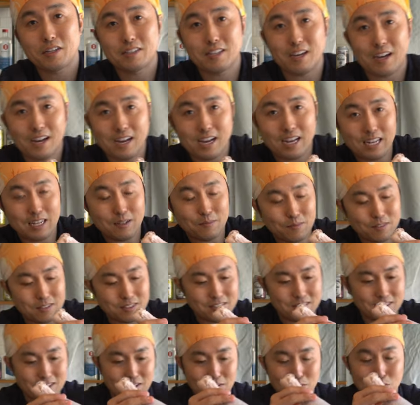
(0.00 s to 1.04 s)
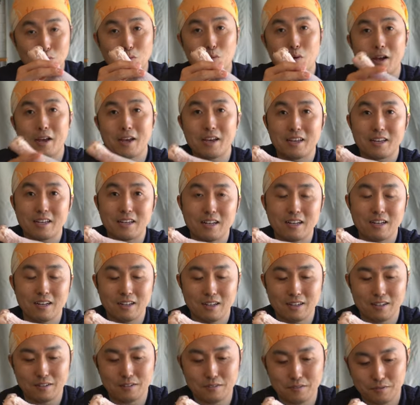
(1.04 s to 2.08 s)
times the weight
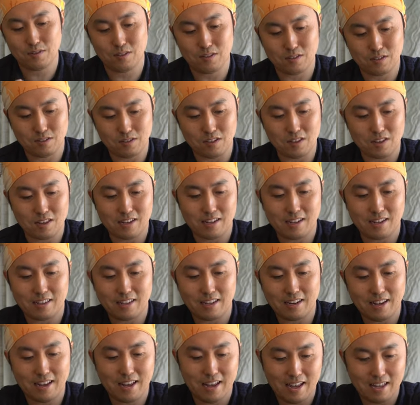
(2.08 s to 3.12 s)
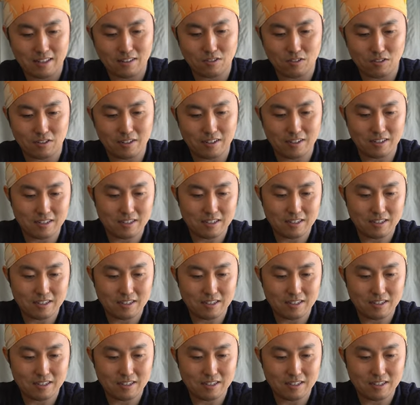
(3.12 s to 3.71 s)
of just the chicken that I handle here.